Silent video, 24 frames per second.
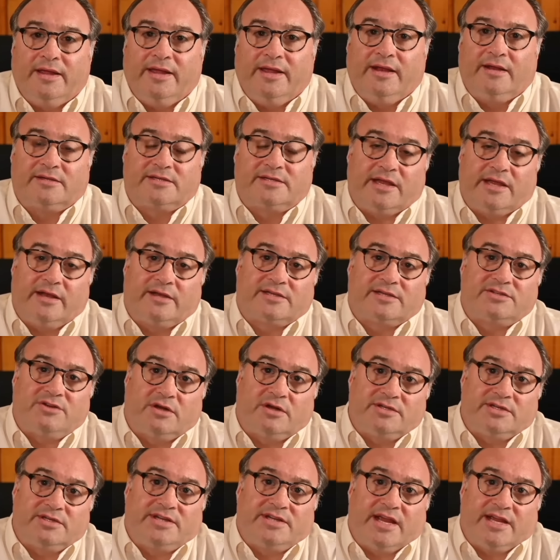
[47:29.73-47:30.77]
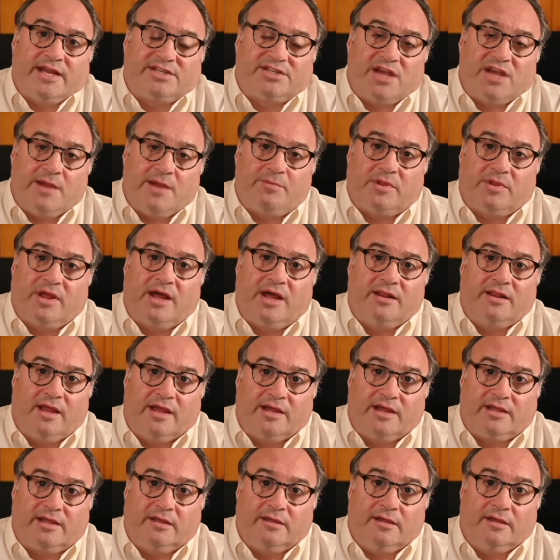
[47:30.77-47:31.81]
it'll, it'll start to take shape a lot
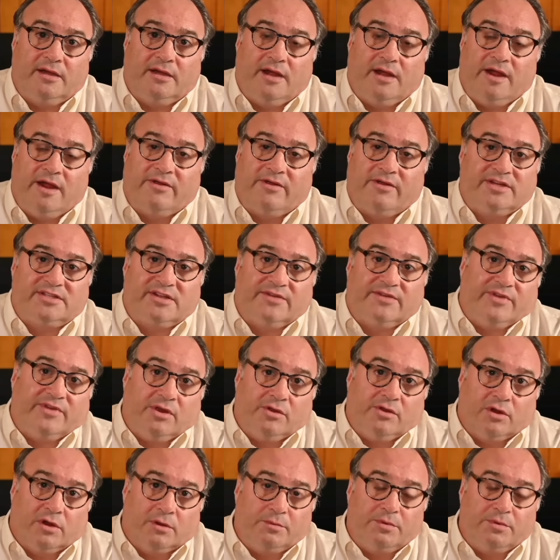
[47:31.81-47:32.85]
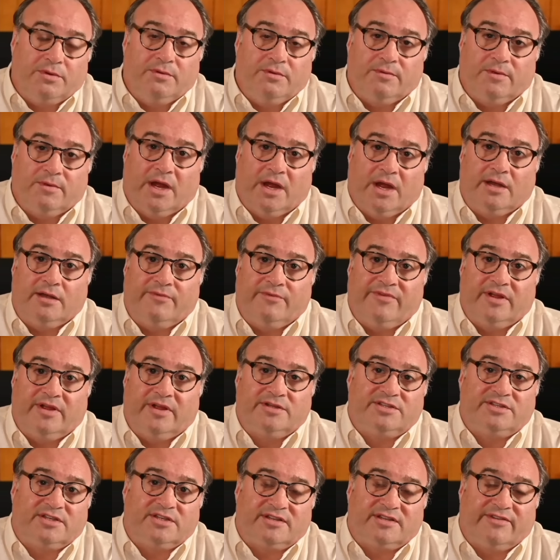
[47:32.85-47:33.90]
like uh, areas of Europe, right?
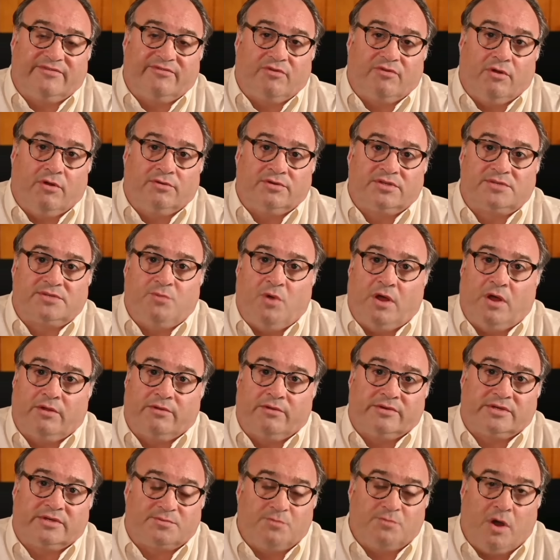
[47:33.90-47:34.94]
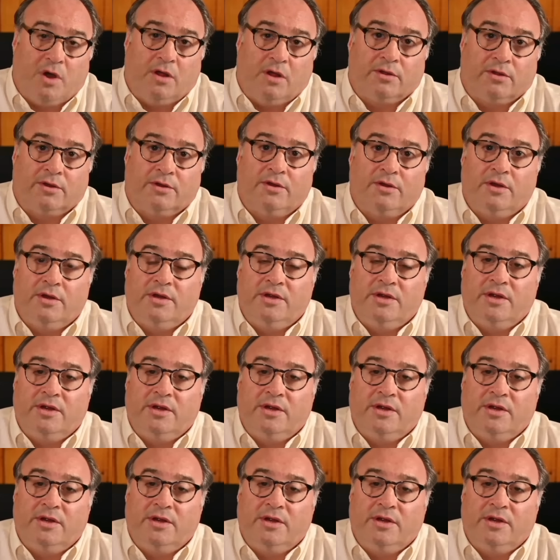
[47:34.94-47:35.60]
Villages have grown smaller and smaller.